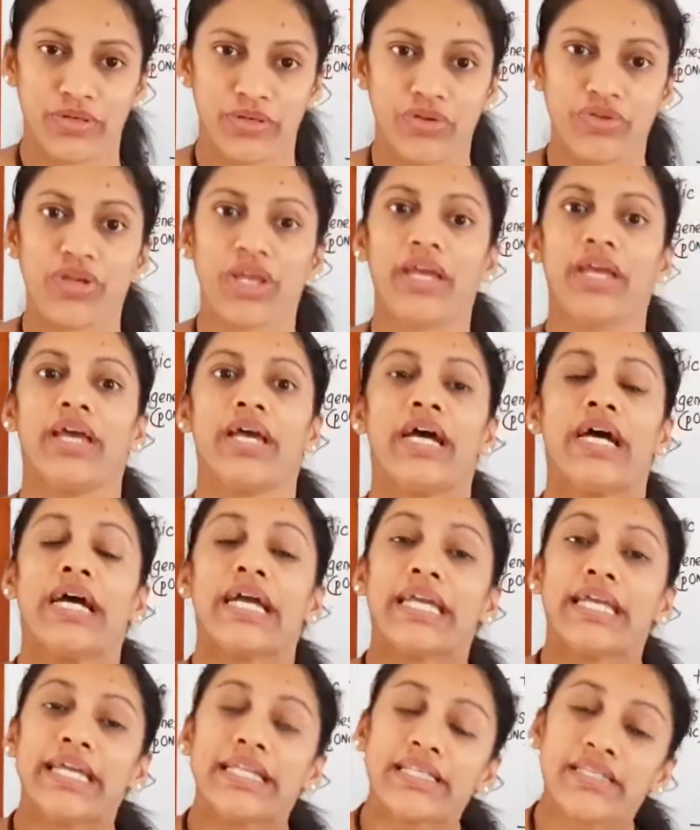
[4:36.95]

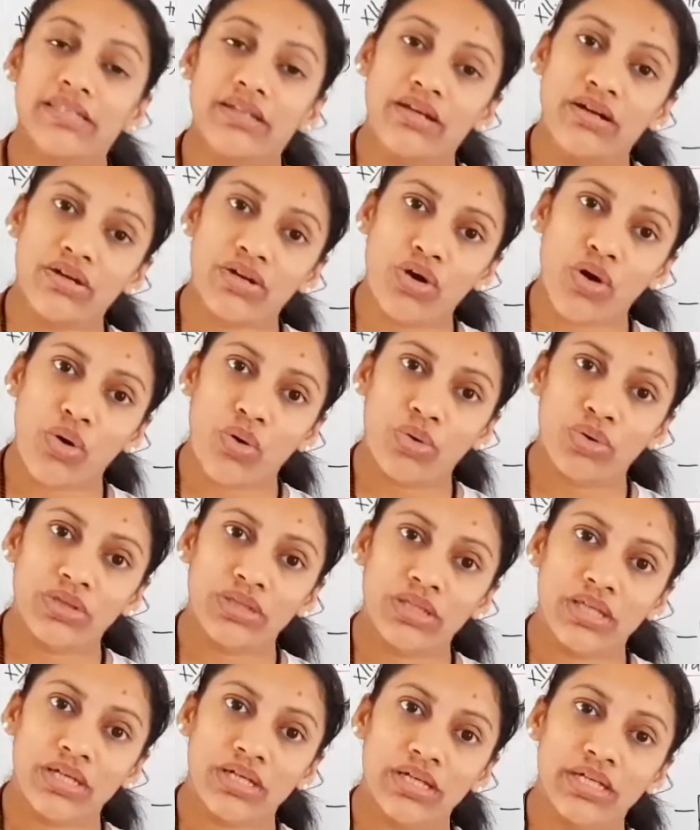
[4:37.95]
Okay, its
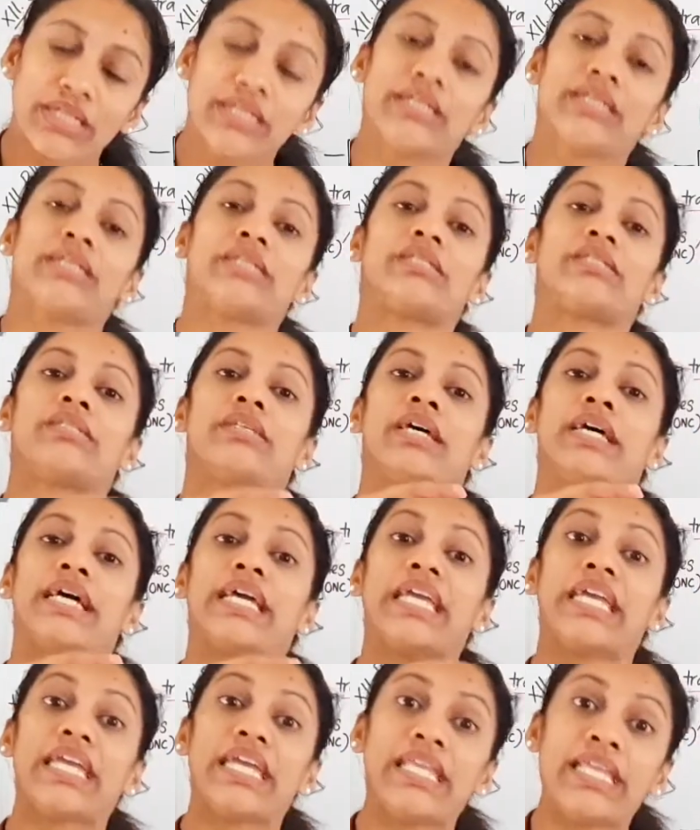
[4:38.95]
growth is
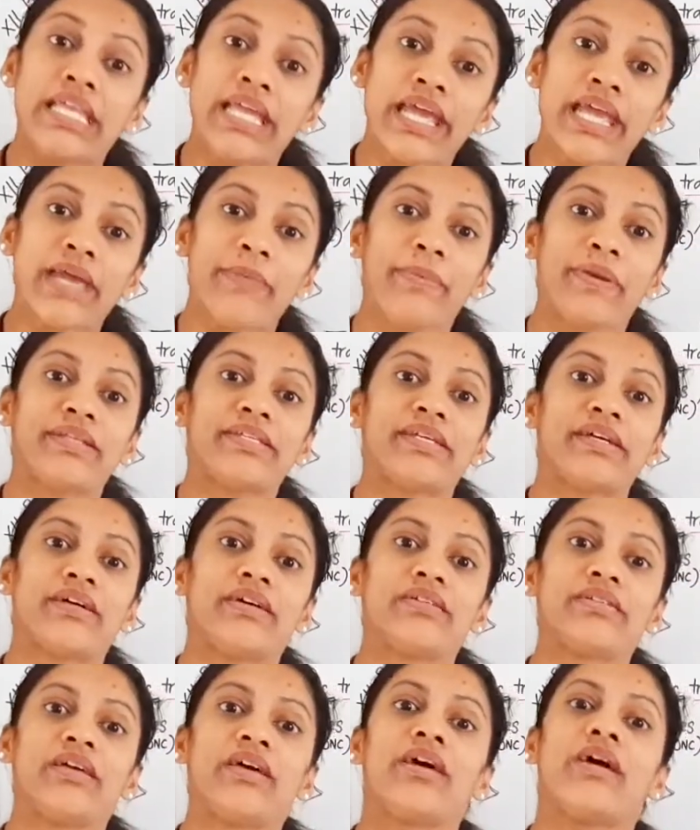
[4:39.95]

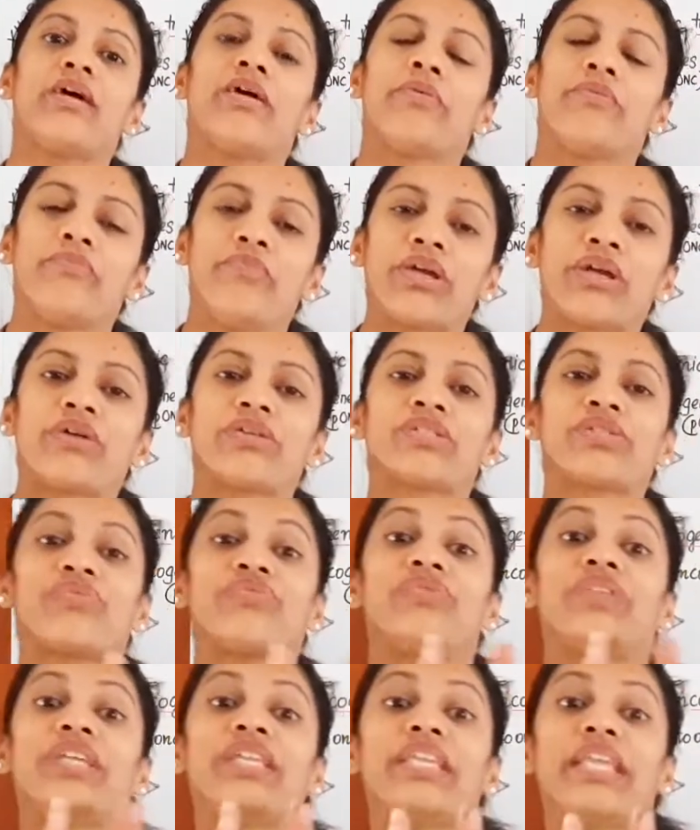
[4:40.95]
inhibited because
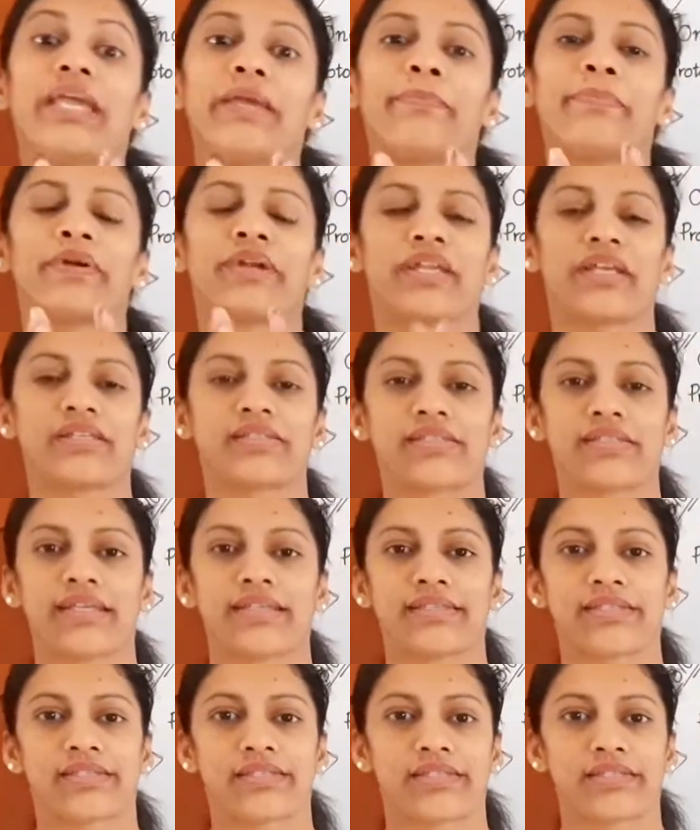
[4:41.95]
of the neighboring
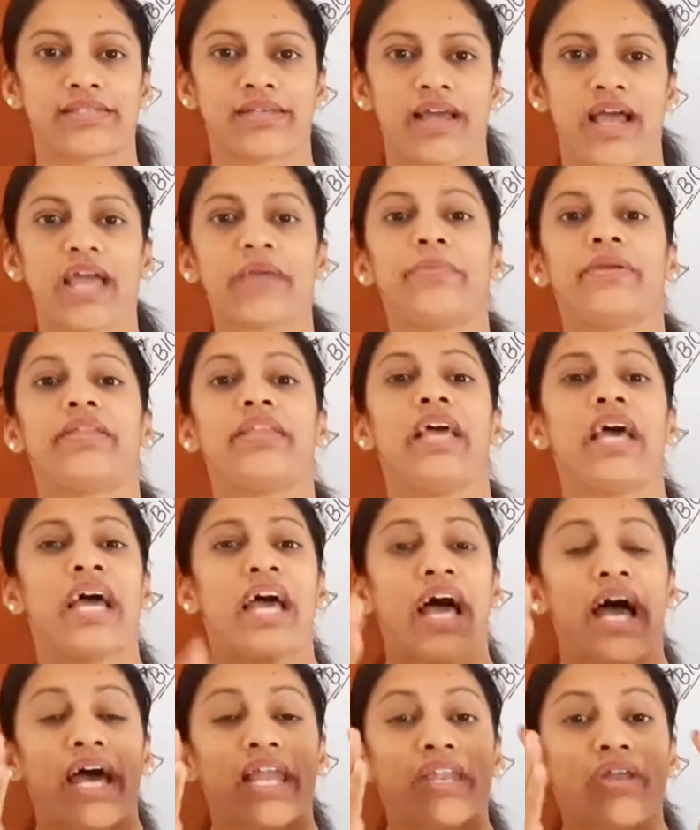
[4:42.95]
cells. I mean,
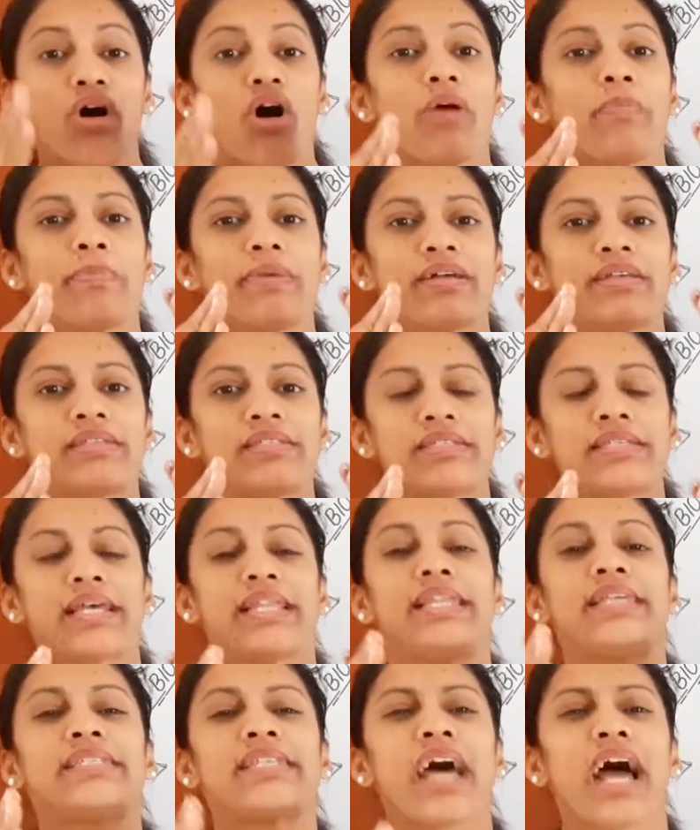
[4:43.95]
a normal
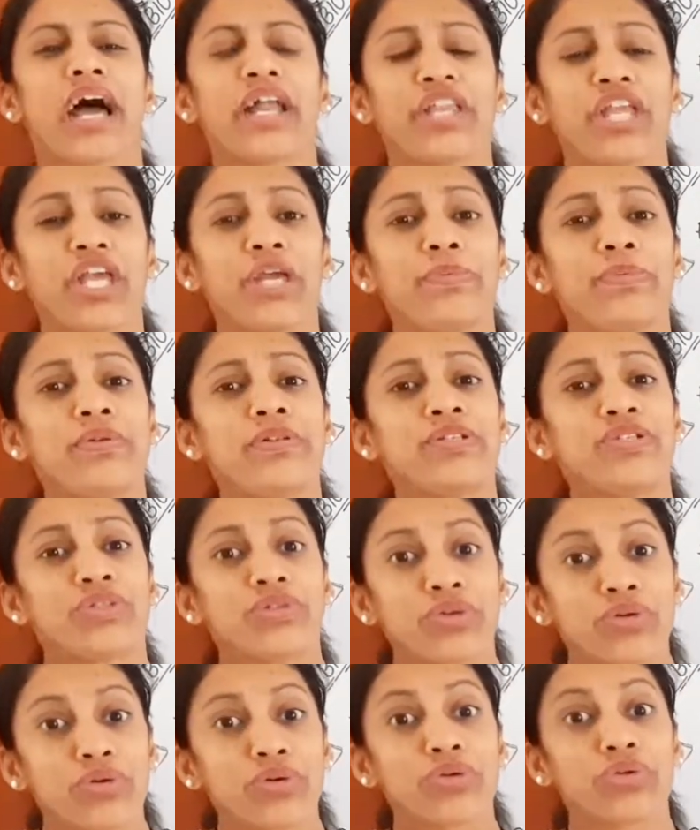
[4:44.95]
cell is unable to
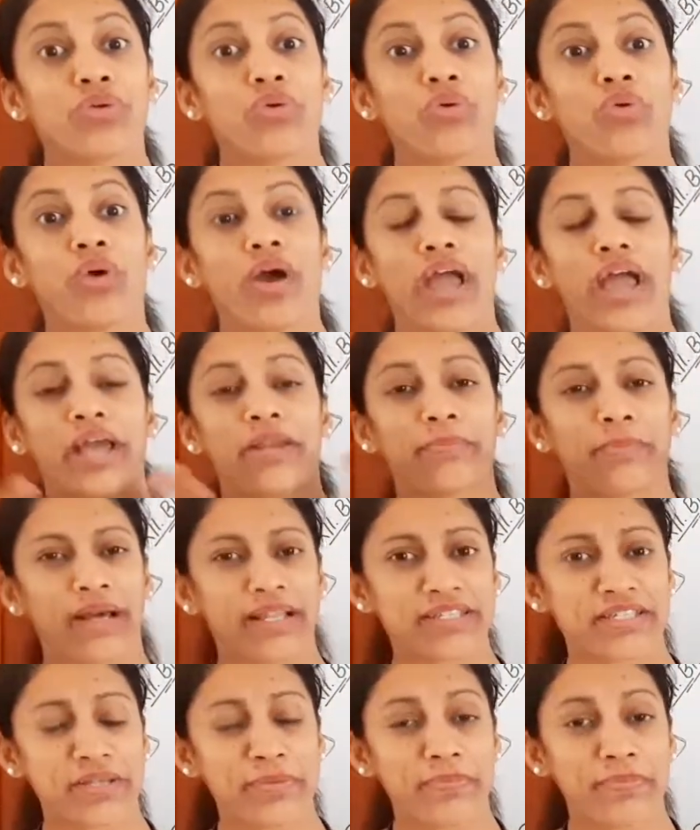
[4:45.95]
grow and
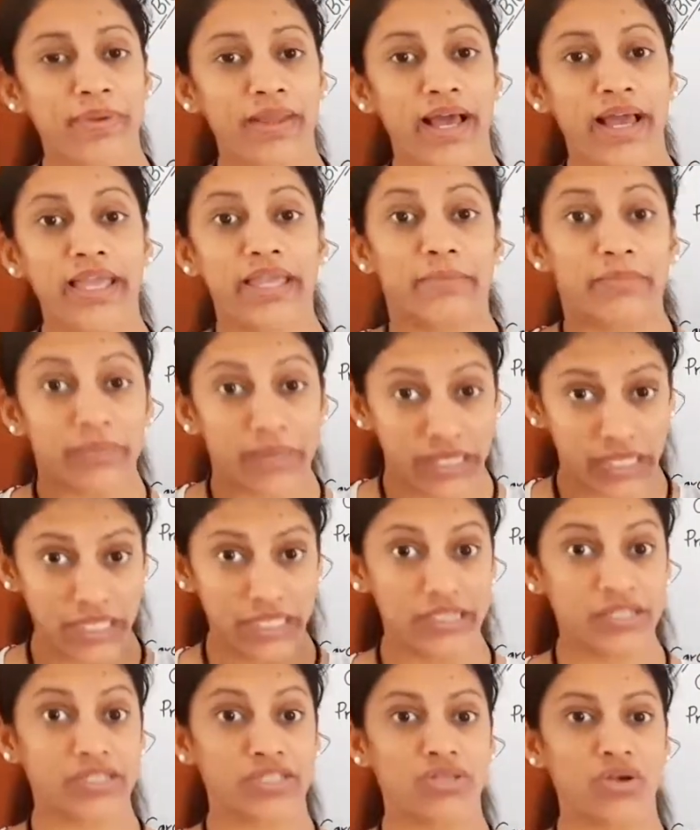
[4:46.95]
multiply by
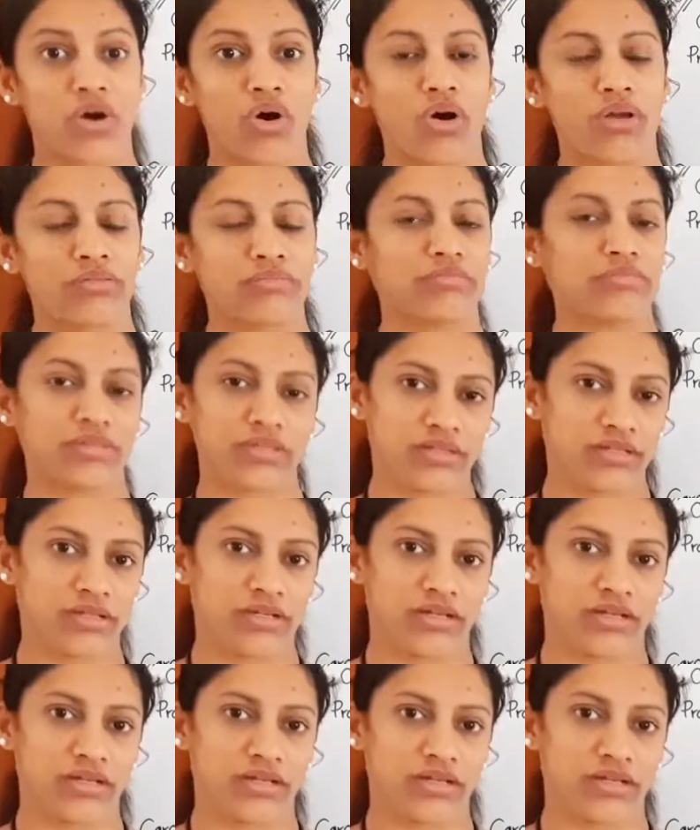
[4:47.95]
its own